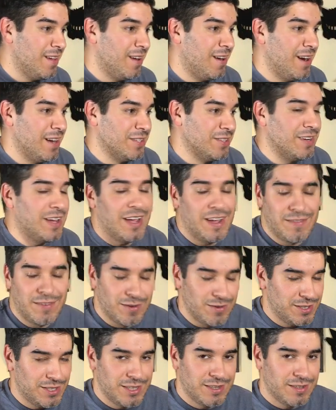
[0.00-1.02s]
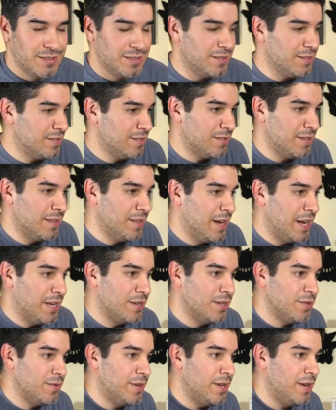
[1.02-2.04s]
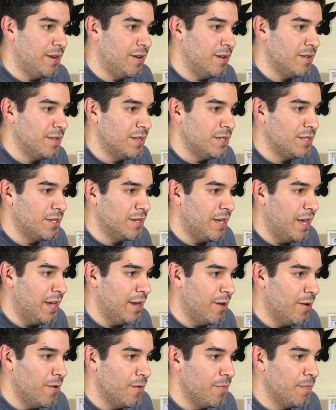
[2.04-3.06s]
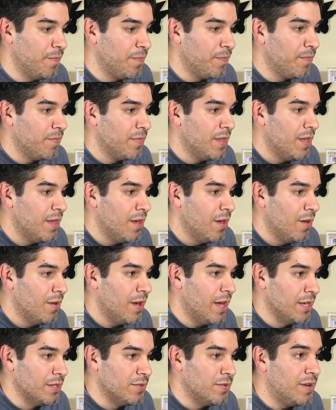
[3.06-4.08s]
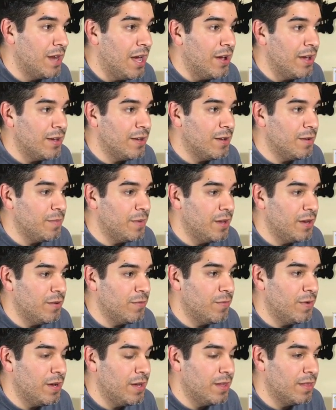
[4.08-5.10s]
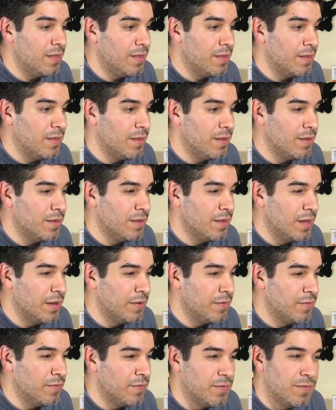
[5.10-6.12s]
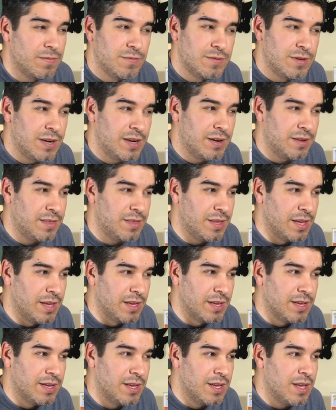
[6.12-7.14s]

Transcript: Alright, so now I have no shields. Nothing I can do here. This should KO. Okay, so now I come in with... trying to think.